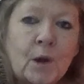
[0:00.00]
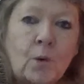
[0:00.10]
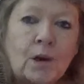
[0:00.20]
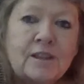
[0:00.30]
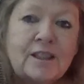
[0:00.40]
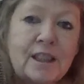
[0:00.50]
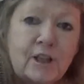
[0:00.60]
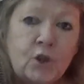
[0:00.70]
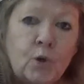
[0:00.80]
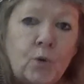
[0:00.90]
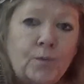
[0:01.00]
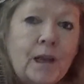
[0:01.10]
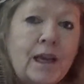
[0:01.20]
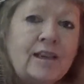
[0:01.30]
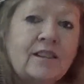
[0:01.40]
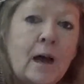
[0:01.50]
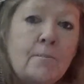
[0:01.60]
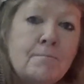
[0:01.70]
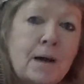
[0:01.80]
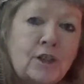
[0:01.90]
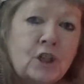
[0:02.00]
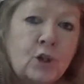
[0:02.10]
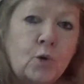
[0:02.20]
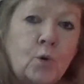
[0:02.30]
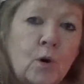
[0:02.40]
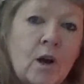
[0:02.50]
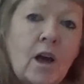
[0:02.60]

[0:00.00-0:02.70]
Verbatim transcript: Well, a sigil is a magical